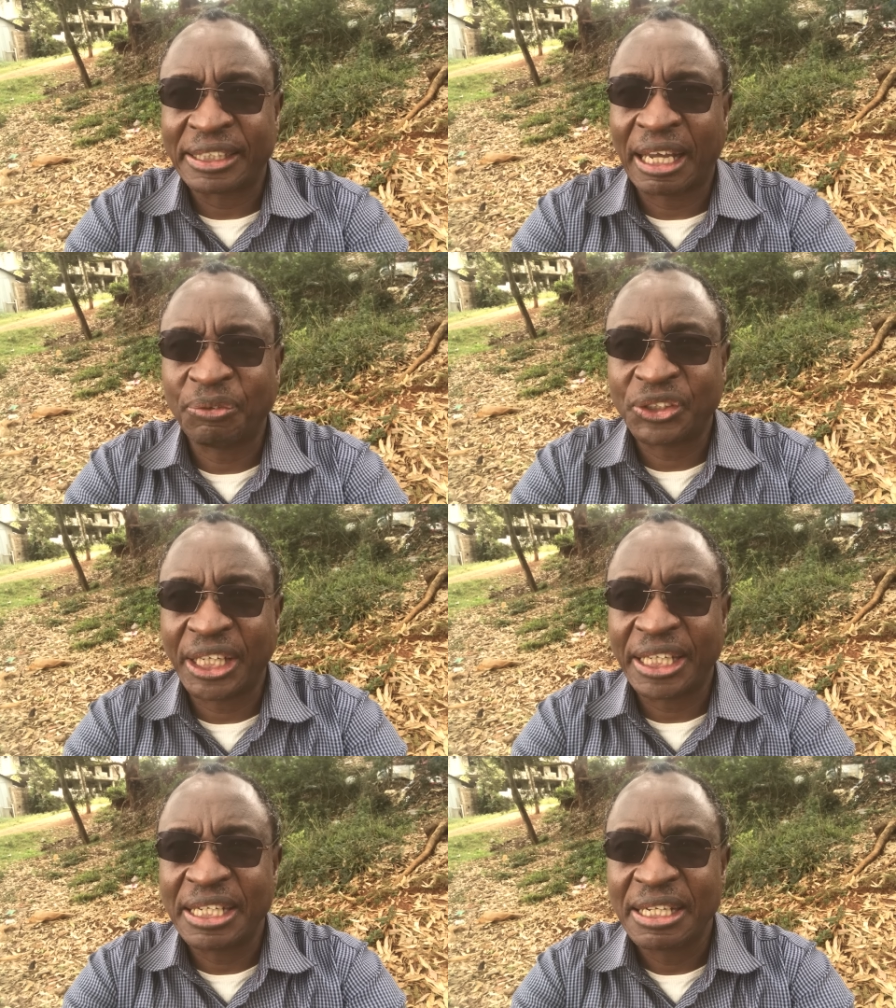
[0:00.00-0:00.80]
as I've
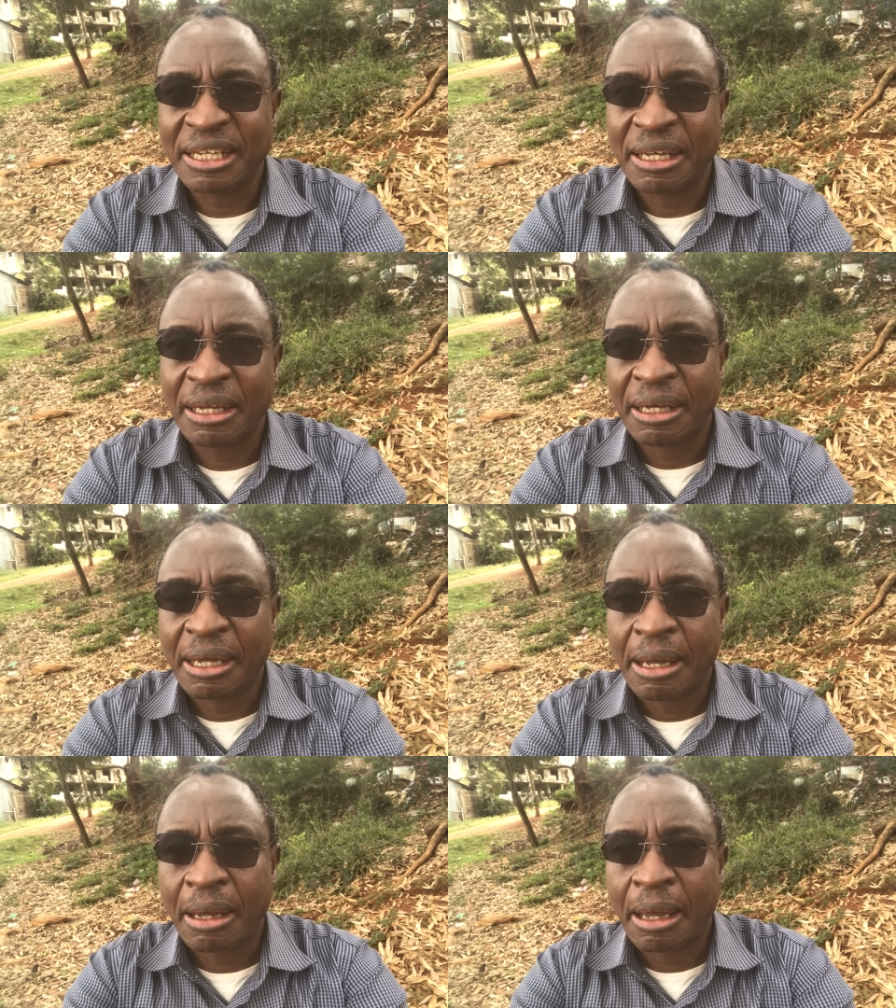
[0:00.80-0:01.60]
said,
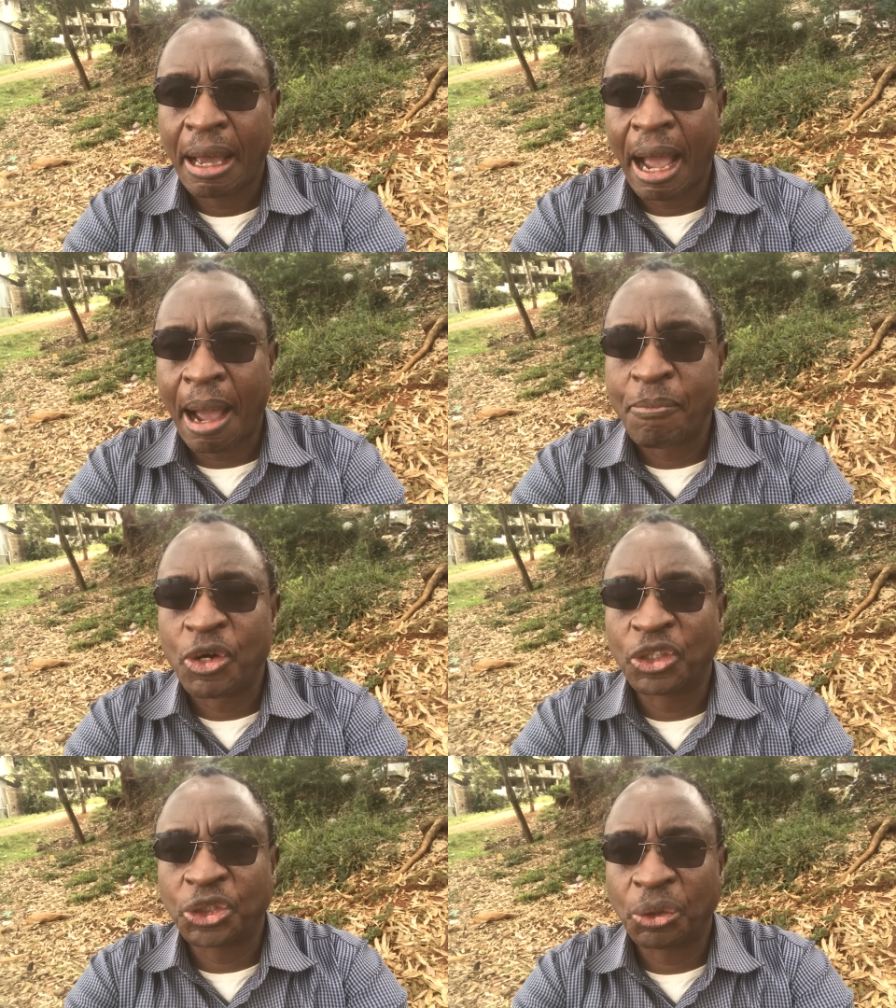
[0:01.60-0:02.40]
I'm
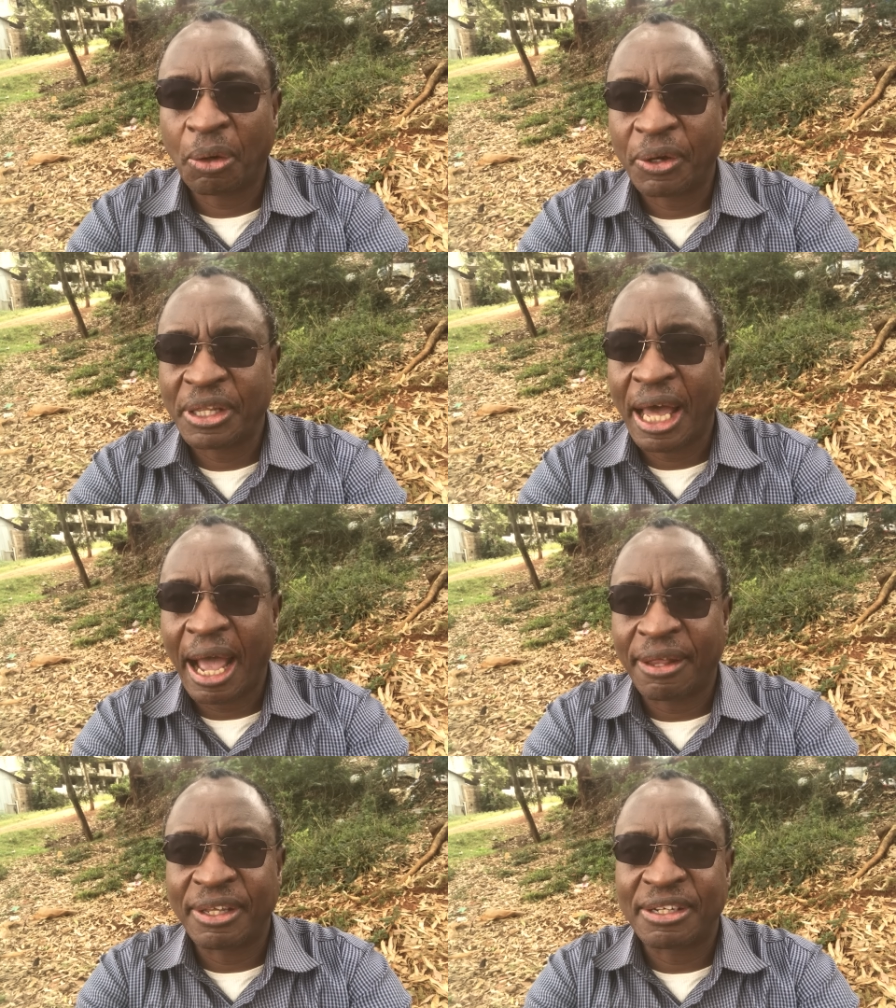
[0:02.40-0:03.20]
not sure whether
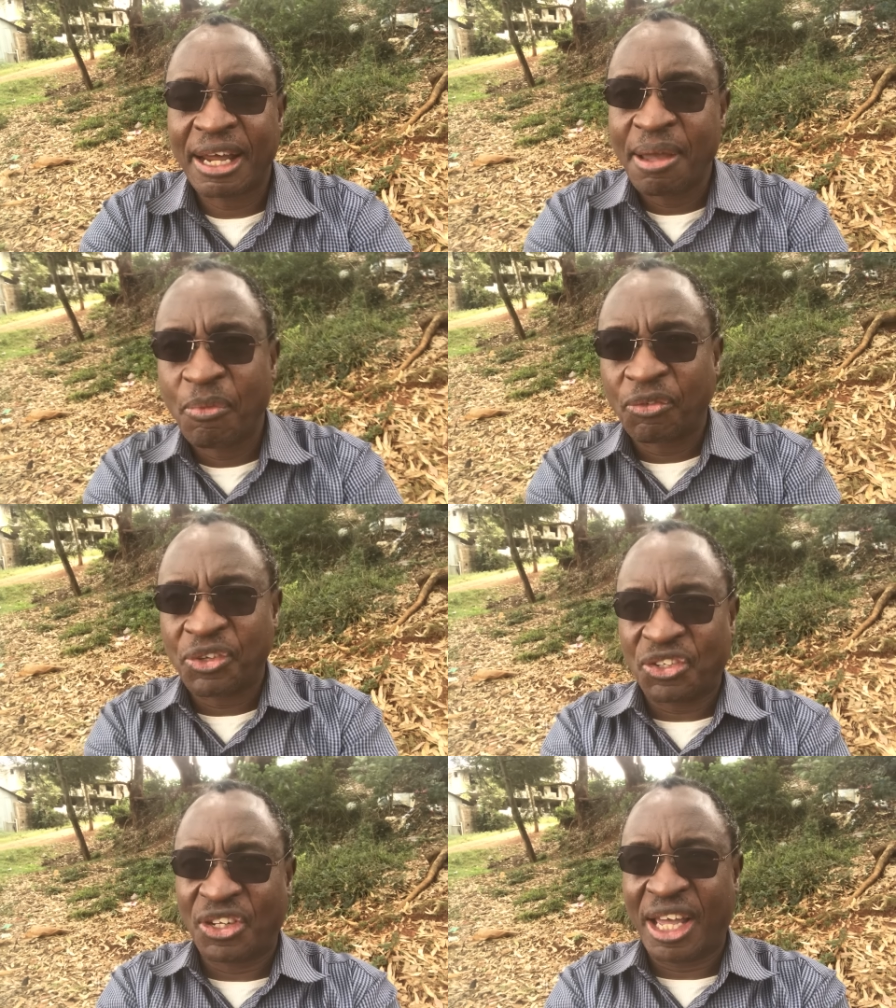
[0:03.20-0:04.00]
at the time of
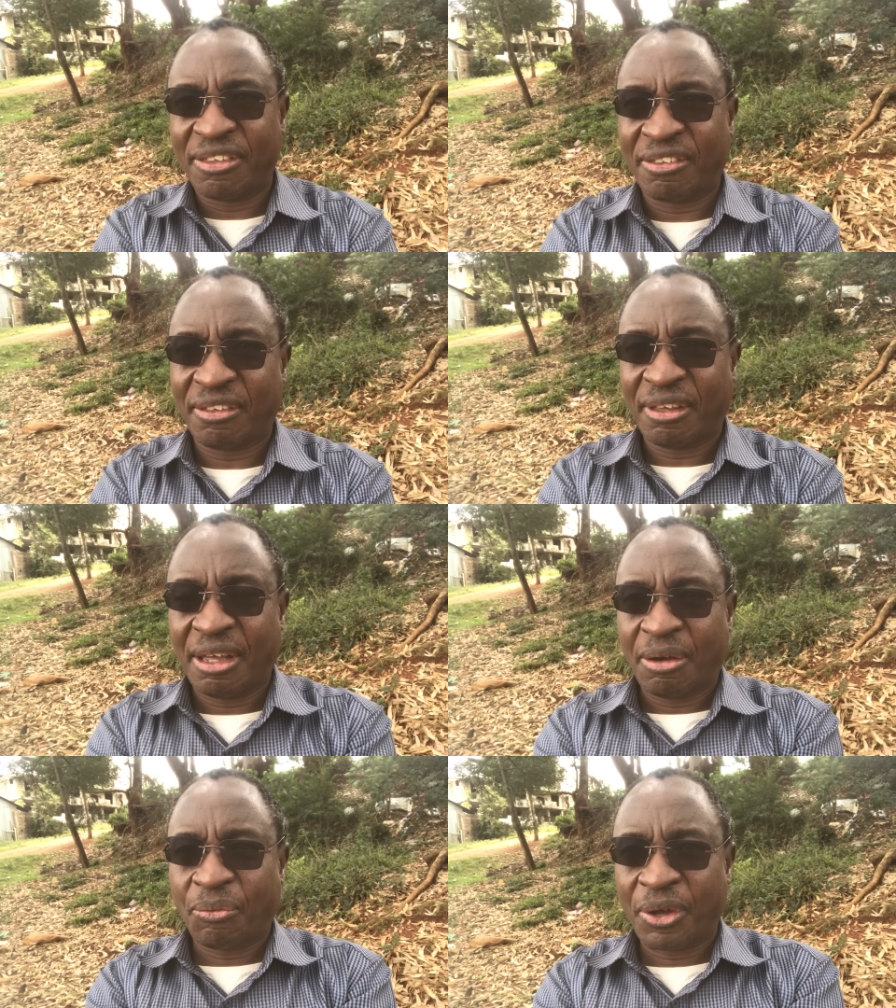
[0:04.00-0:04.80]
his death,
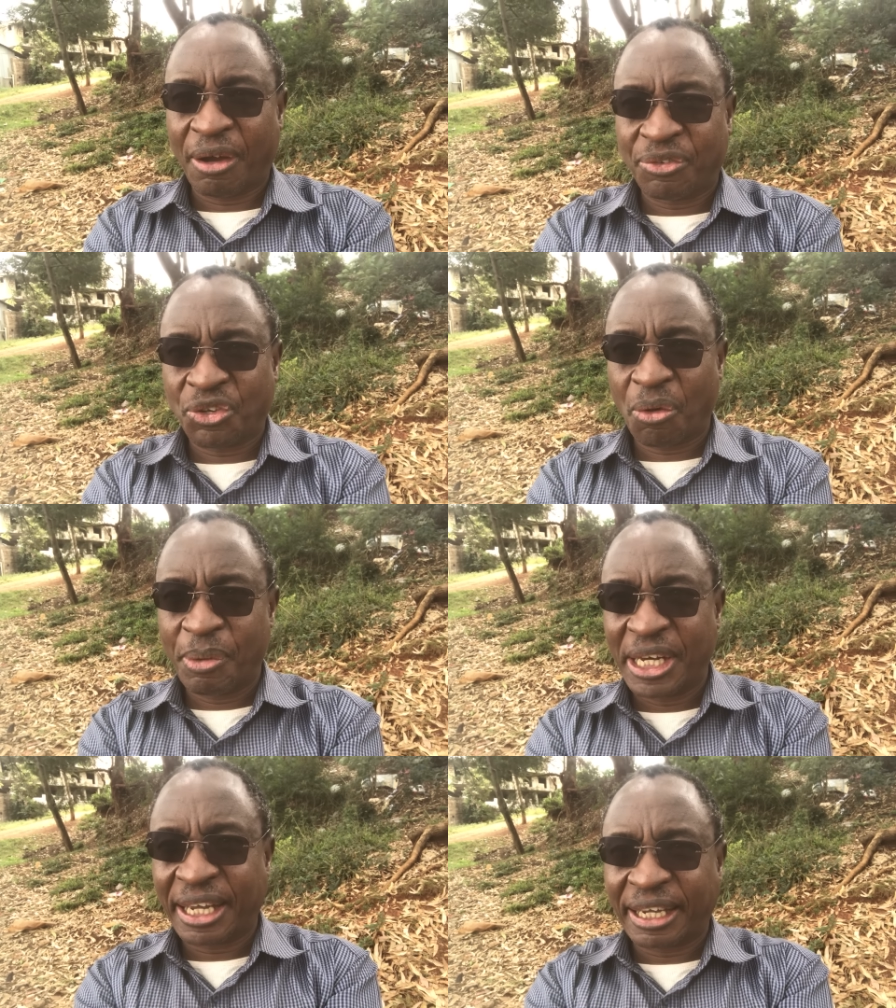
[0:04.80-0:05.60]
we have so
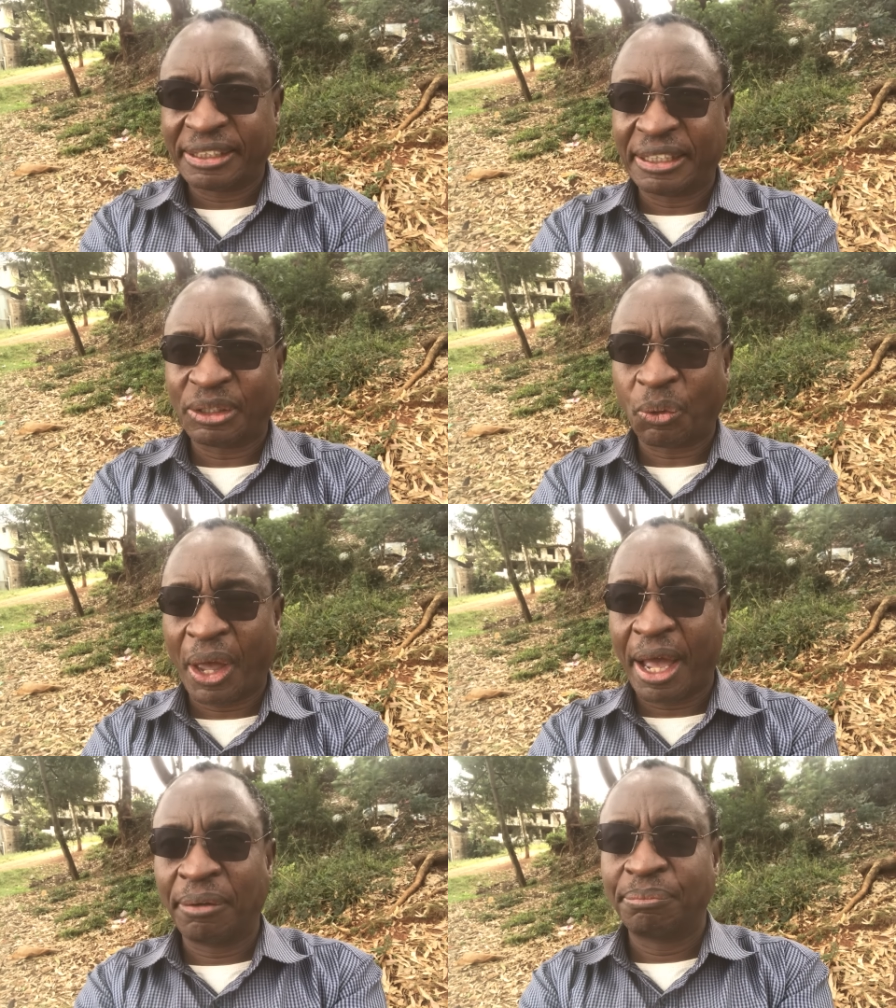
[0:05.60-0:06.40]
many cases
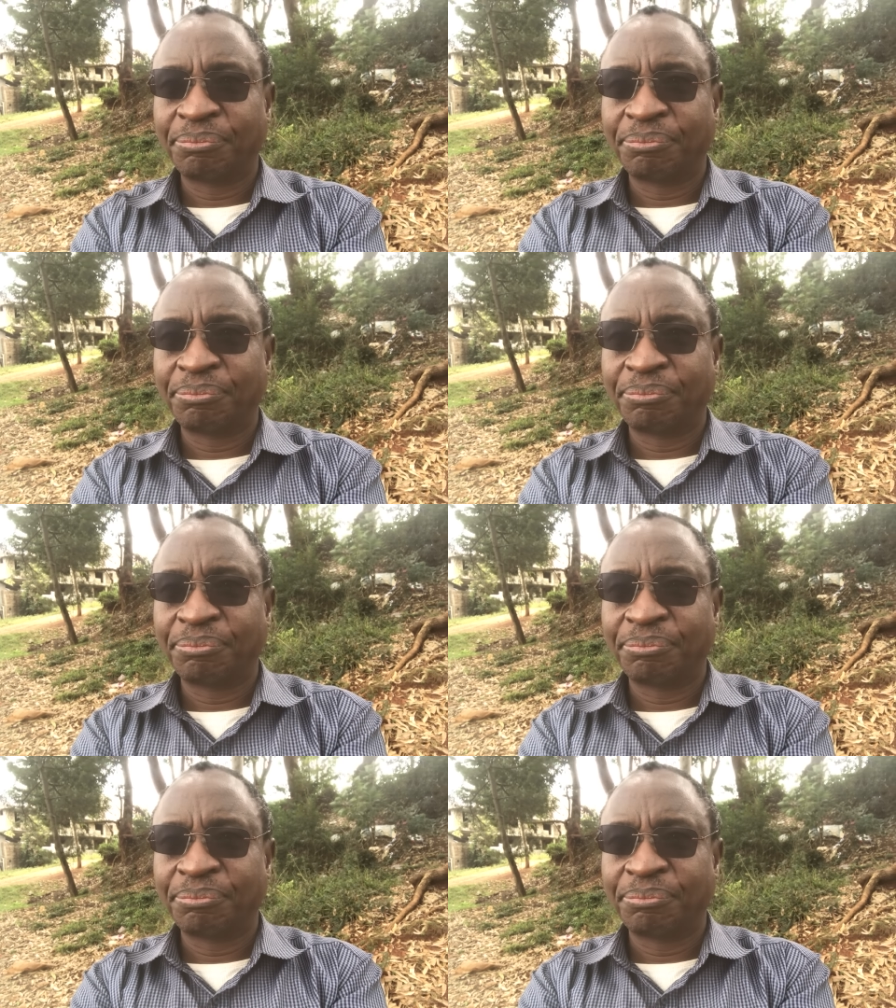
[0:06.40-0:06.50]
where